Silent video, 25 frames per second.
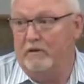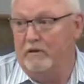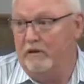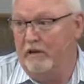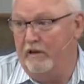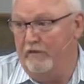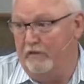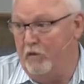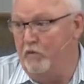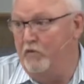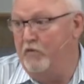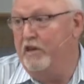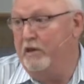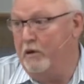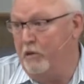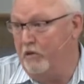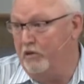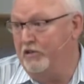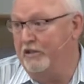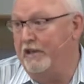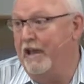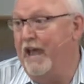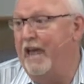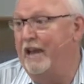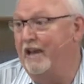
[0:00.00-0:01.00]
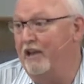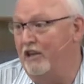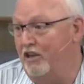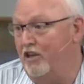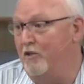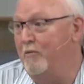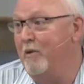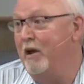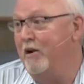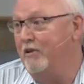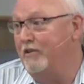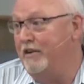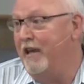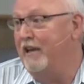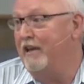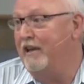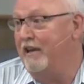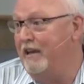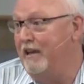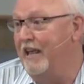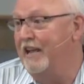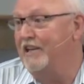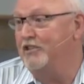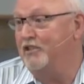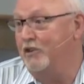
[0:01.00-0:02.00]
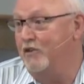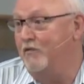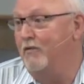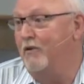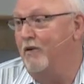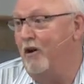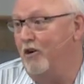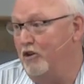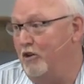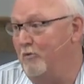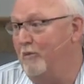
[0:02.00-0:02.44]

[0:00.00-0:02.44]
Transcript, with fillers: if you think you're standing, you better take heed lest you fall.